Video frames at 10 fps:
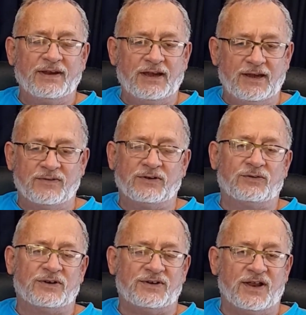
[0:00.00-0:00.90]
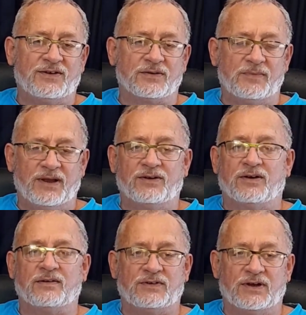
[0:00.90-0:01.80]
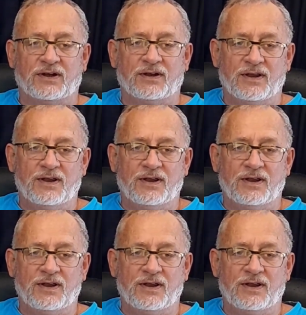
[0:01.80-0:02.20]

even to the detriment of the